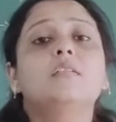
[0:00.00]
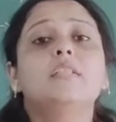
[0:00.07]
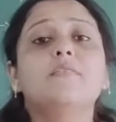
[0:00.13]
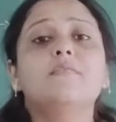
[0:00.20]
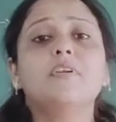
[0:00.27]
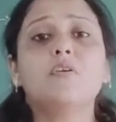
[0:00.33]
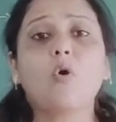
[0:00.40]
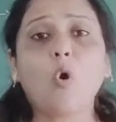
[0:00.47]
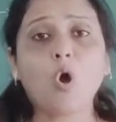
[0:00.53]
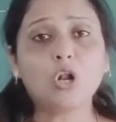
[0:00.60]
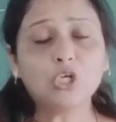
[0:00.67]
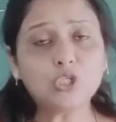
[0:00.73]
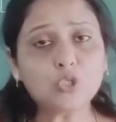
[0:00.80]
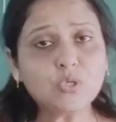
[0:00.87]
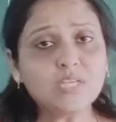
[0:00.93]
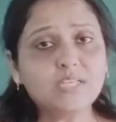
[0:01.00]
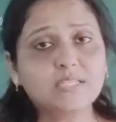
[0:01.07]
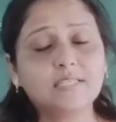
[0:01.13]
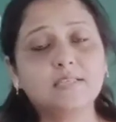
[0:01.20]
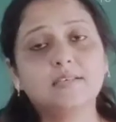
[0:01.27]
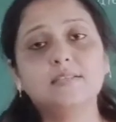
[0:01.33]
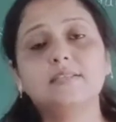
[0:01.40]
Then we also
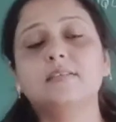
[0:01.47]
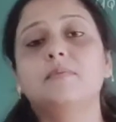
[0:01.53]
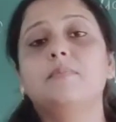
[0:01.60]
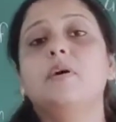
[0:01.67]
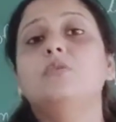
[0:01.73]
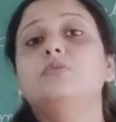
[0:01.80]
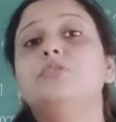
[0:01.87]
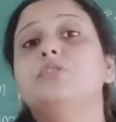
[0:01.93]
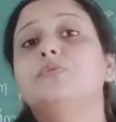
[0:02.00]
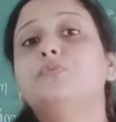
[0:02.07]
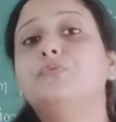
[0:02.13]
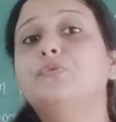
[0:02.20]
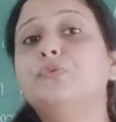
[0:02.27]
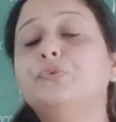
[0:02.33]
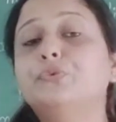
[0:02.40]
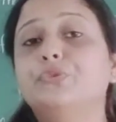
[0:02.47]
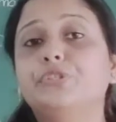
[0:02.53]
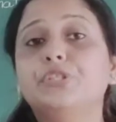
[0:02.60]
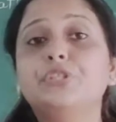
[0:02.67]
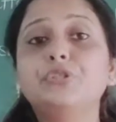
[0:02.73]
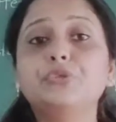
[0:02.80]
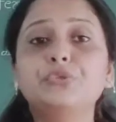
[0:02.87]
discussed about the food,
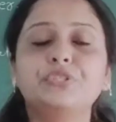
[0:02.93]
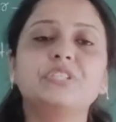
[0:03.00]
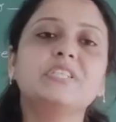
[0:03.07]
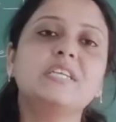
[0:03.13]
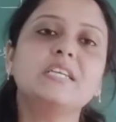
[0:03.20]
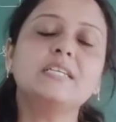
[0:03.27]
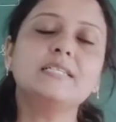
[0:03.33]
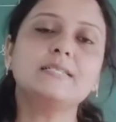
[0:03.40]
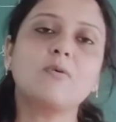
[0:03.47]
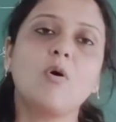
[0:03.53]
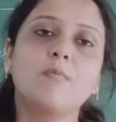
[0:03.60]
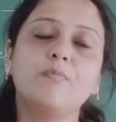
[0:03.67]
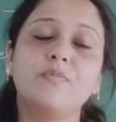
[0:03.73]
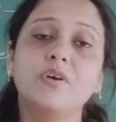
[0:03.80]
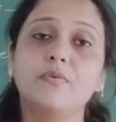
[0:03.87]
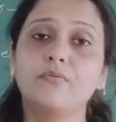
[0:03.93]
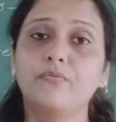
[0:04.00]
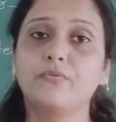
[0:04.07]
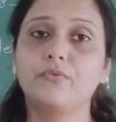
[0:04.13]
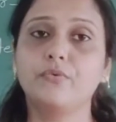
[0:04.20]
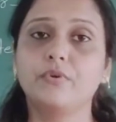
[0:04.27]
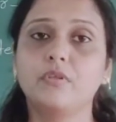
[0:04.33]
the nutrients of the
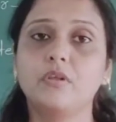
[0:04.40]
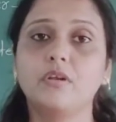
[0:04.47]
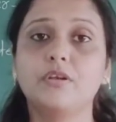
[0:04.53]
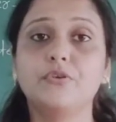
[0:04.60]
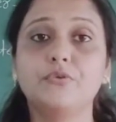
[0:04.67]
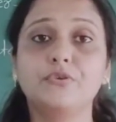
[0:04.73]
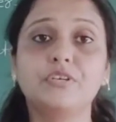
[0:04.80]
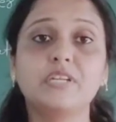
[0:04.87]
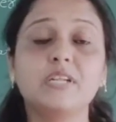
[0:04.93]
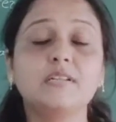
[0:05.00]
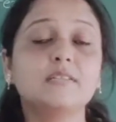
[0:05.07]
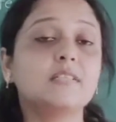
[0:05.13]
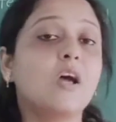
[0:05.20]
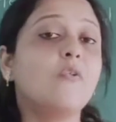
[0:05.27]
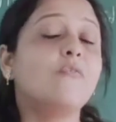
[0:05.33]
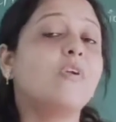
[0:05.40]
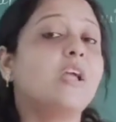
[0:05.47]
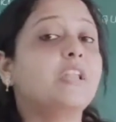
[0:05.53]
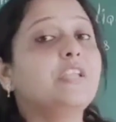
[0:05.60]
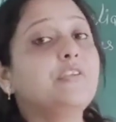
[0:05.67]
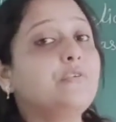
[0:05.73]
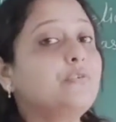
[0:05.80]
food. Nutrients are
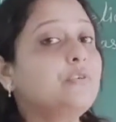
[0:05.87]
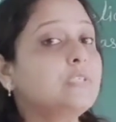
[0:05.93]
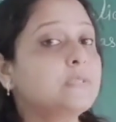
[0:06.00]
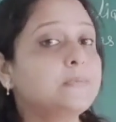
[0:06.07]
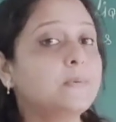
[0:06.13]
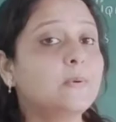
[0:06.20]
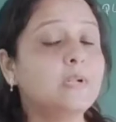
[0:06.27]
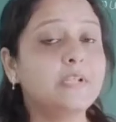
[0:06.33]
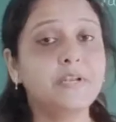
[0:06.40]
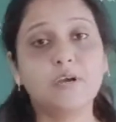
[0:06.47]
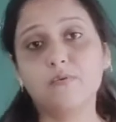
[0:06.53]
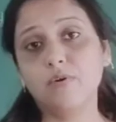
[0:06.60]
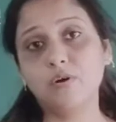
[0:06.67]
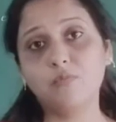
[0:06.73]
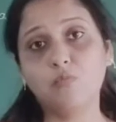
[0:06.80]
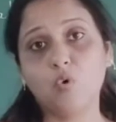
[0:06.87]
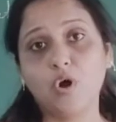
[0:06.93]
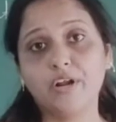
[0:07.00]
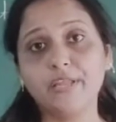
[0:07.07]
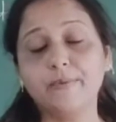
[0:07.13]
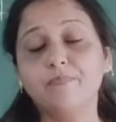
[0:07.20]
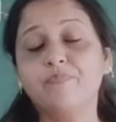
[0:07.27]
very useful in our
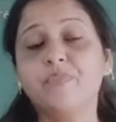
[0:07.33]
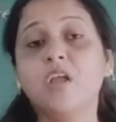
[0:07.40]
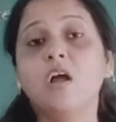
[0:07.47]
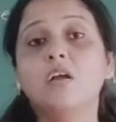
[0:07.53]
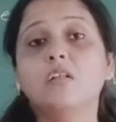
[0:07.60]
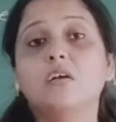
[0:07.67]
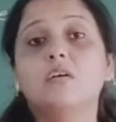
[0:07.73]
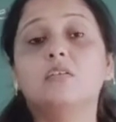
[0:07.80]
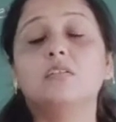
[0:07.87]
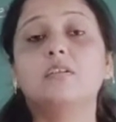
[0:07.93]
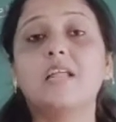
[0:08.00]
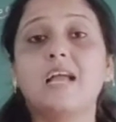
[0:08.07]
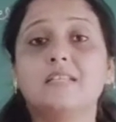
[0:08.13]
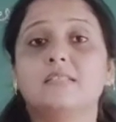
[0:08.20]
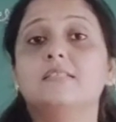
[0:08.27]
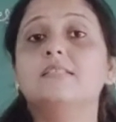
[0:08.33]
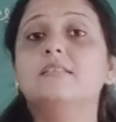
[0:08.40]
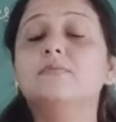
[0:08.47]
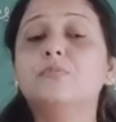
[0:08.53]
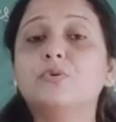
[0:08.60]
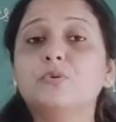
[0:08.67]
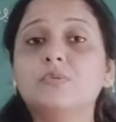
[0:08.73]
body. The
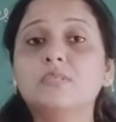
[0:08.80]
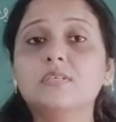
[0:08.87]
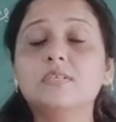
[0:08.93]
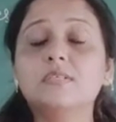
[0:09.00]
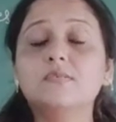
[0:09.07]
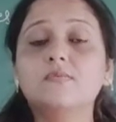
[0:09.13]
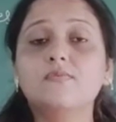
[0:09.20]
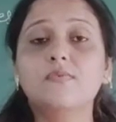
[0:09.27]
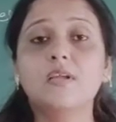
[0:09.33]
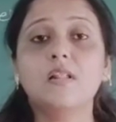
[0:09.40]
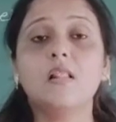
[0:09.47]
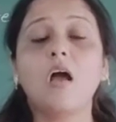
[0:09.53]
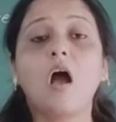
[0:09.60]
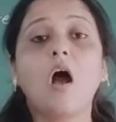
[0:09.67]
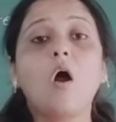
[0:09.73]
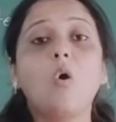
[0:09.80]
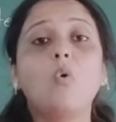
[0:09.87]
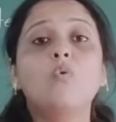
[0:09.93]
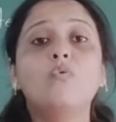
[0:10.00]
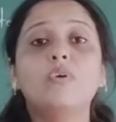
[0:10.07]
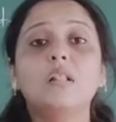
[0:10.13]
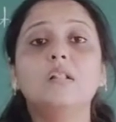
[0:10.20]
digestion process
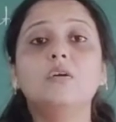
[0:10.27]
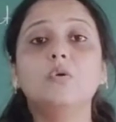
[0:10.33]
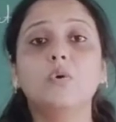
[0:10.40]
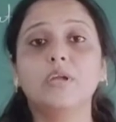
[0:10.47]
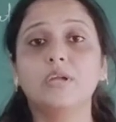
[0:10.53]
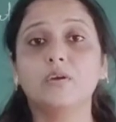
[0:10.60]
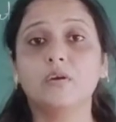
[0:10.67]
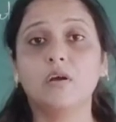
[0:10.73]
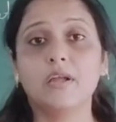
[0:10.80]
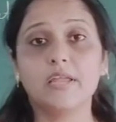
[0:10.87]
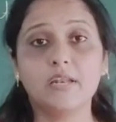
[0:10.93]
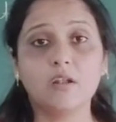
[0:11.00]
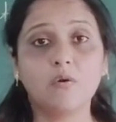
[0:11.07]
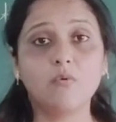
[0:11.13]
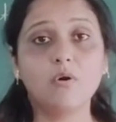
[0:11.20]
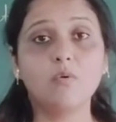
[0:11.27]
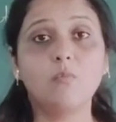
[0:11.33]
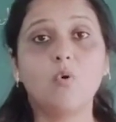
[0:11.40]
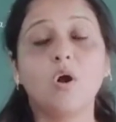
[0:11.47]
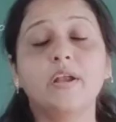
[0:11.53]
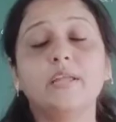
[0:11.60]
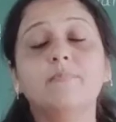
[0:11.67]
will going in our
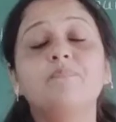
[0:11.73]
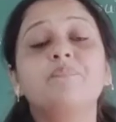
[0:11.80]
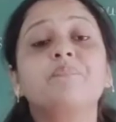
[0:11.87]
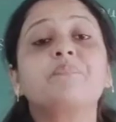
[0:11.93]
body.